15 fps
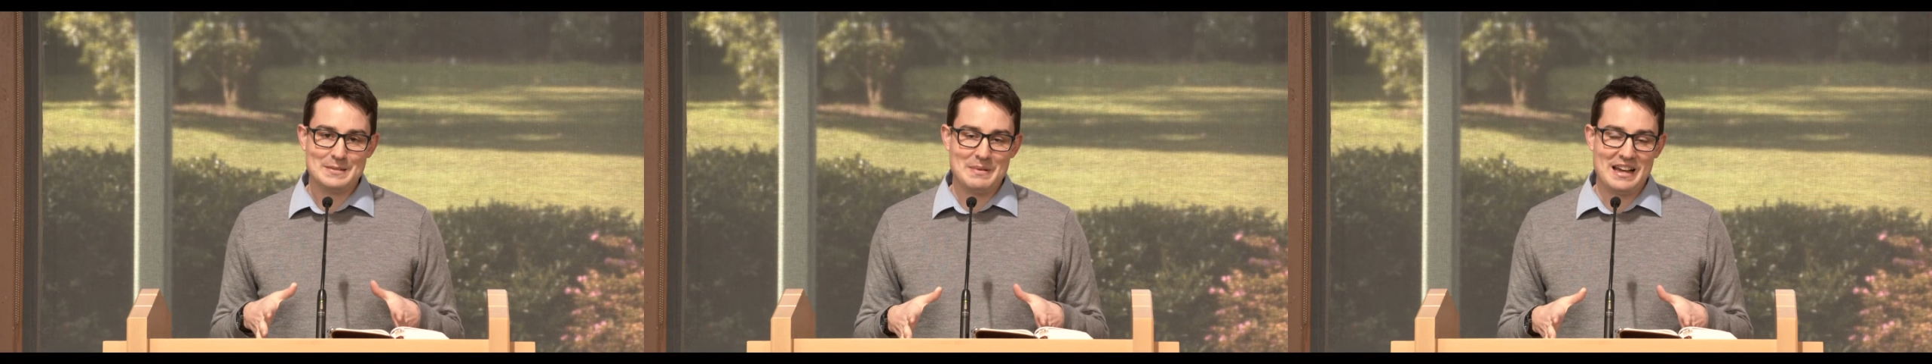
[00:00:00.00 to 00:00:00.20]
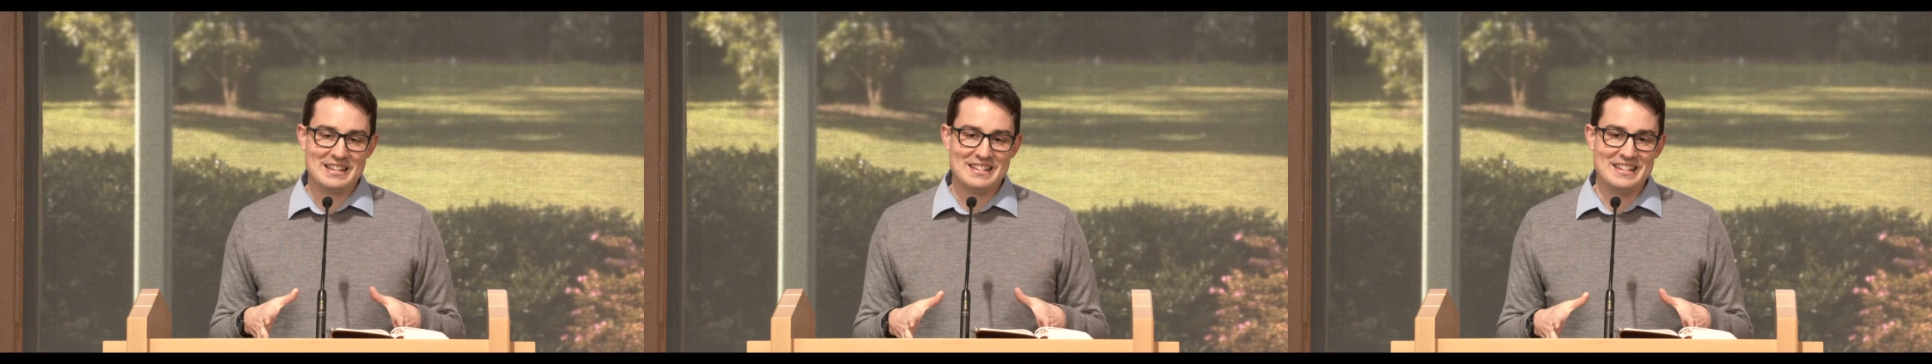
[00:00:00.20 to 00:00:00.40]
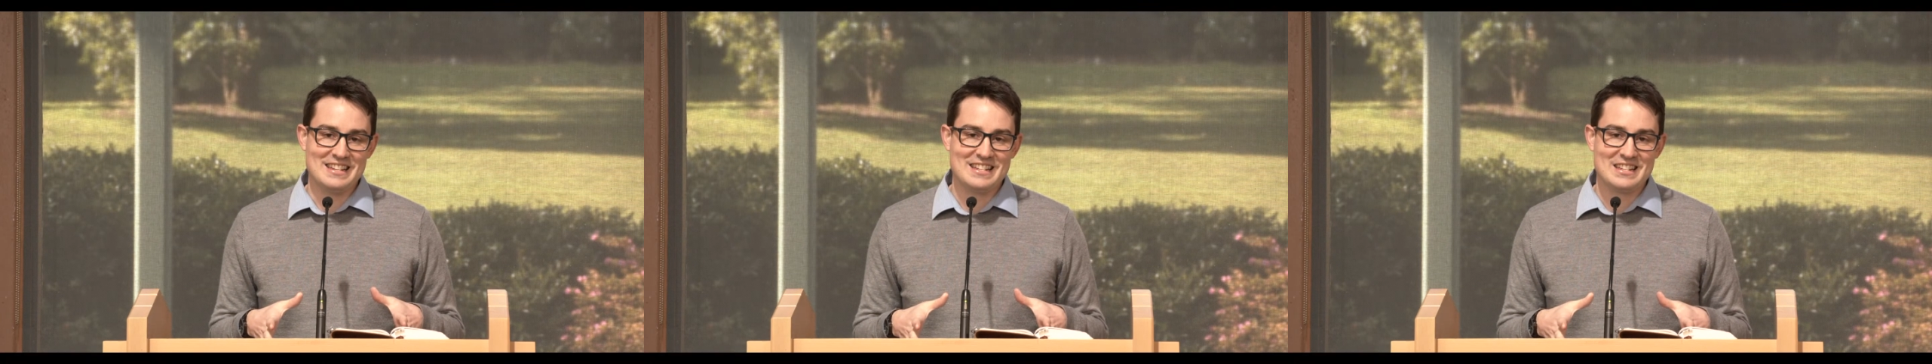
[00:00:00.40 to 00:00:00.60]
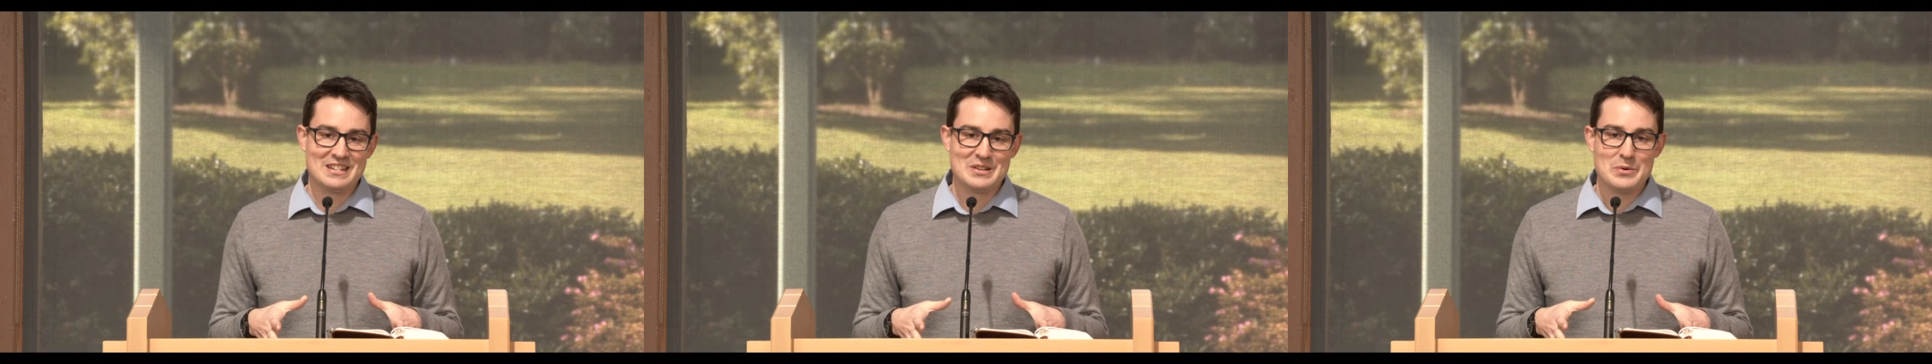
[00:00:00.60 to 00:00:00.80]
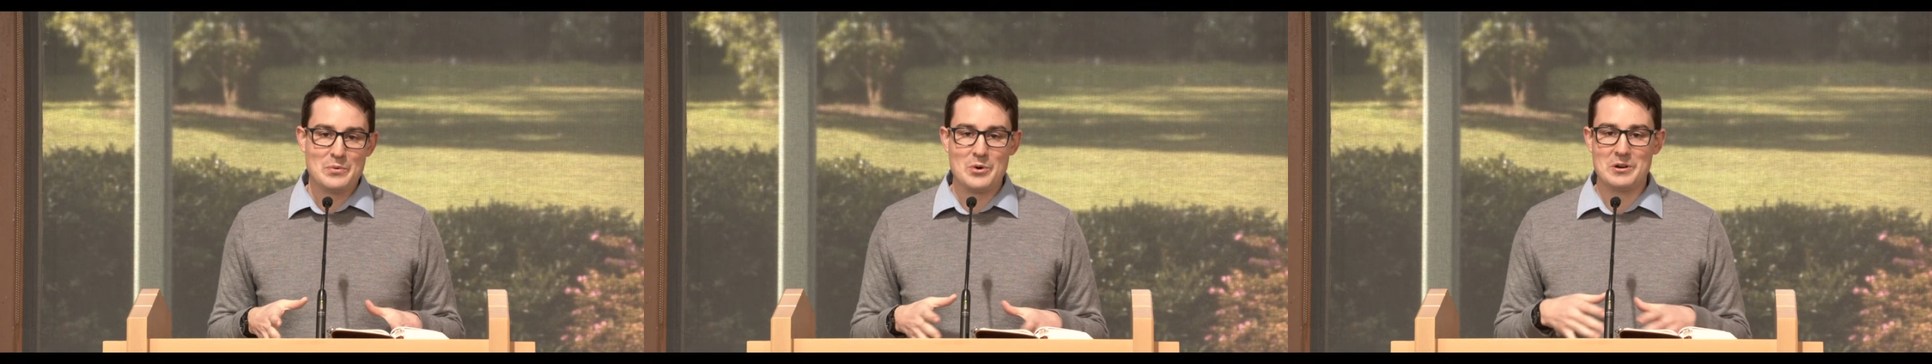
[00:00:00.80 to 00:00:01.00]
passage,
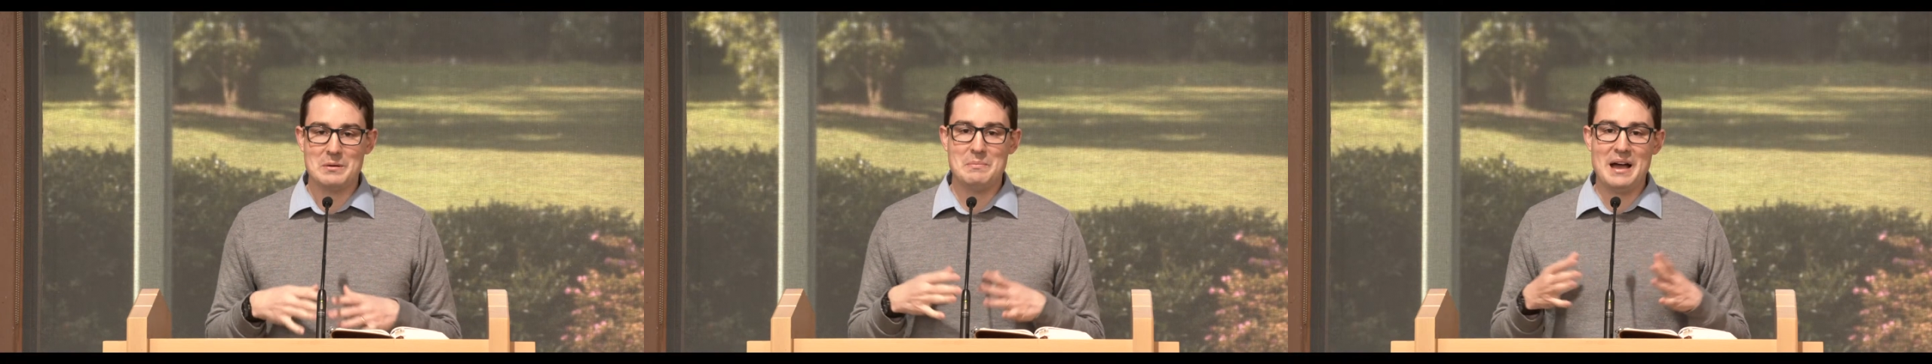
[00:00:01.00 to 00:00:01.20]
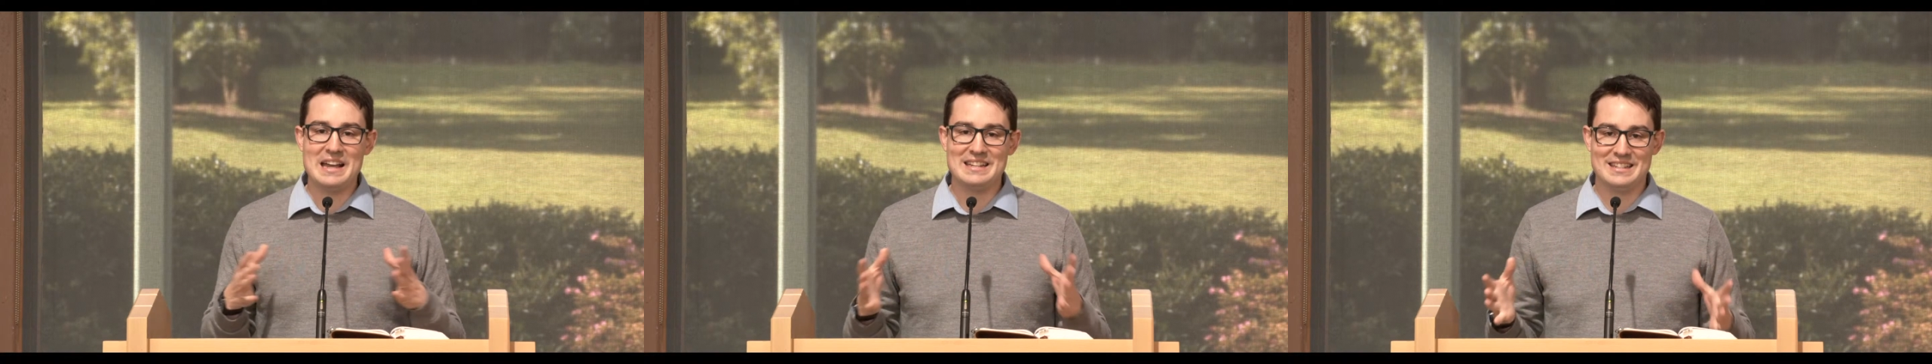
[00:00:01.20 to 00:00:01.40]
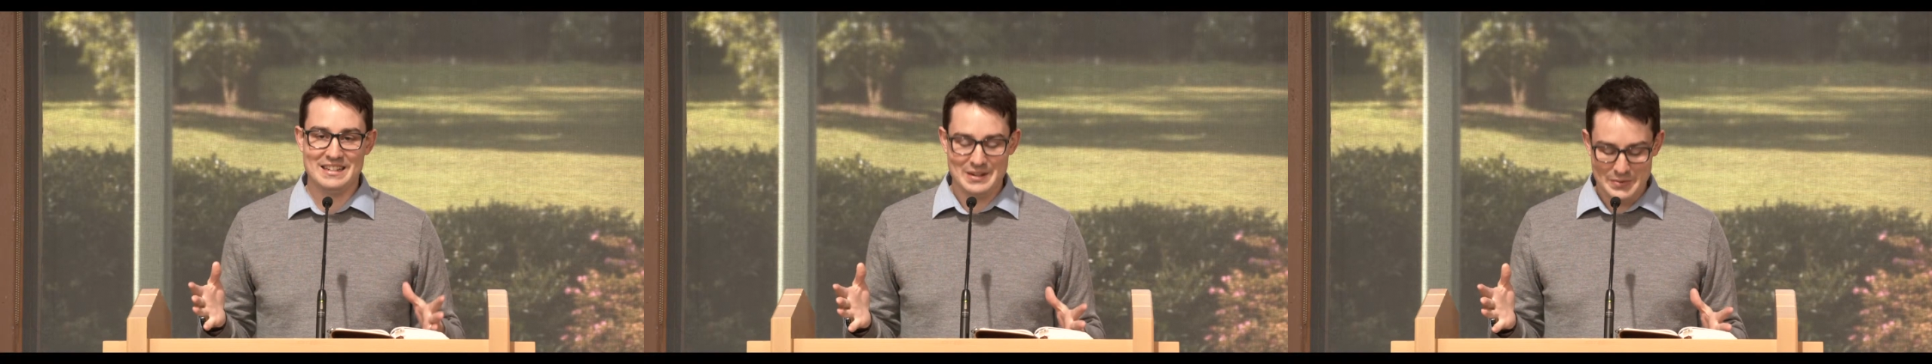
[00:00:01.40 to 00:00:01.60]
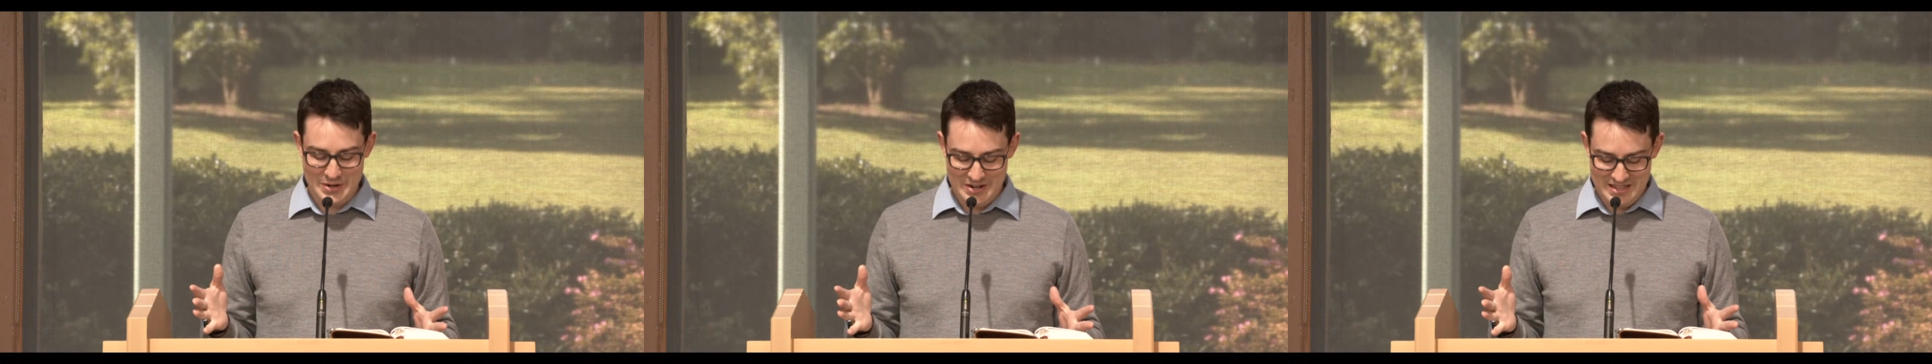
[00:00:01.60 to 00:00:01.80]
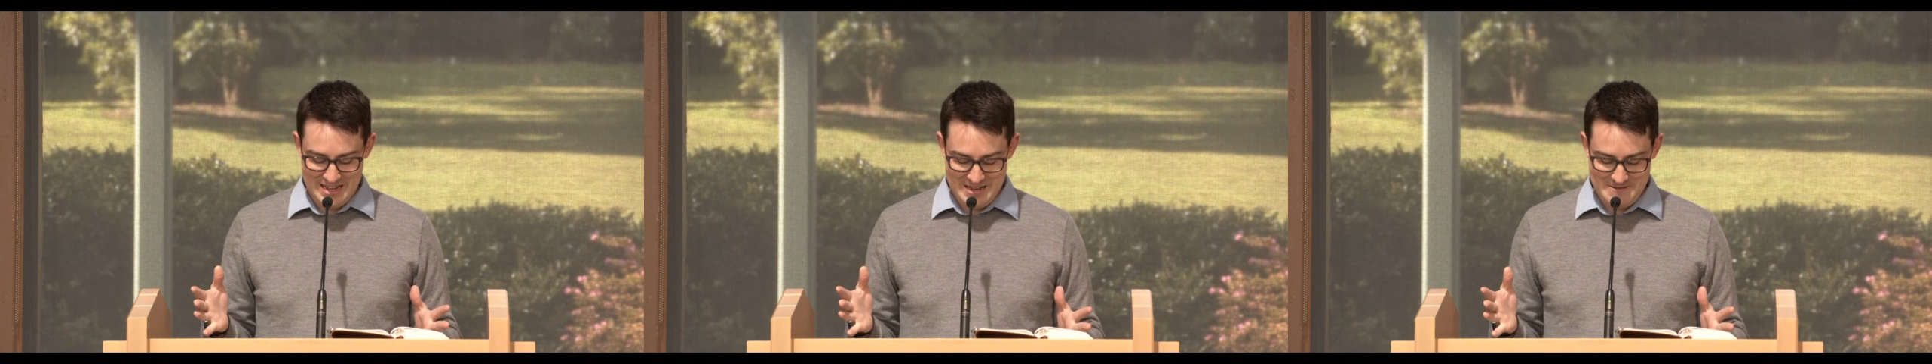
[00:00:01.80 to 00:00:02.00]
were abated,
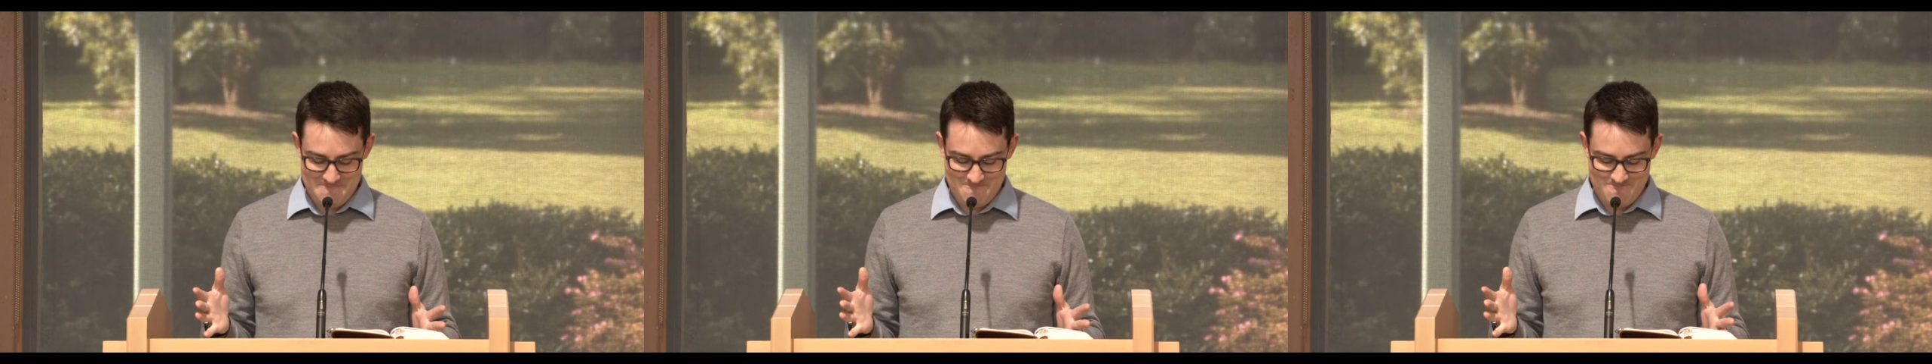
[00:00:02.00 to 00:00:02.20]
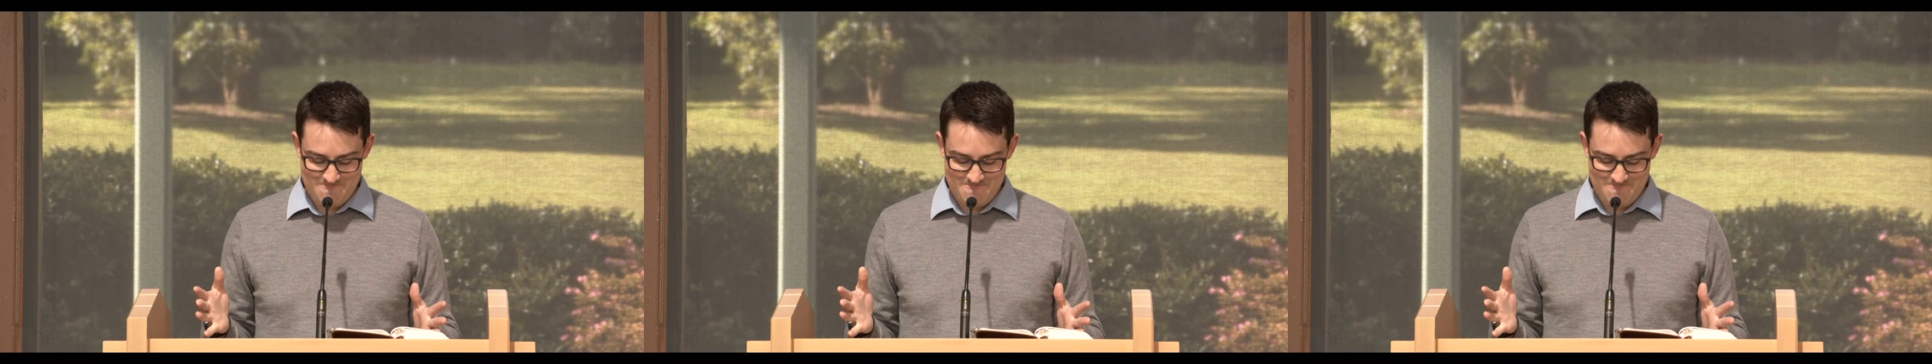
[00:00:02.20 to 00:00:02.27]
weren't they?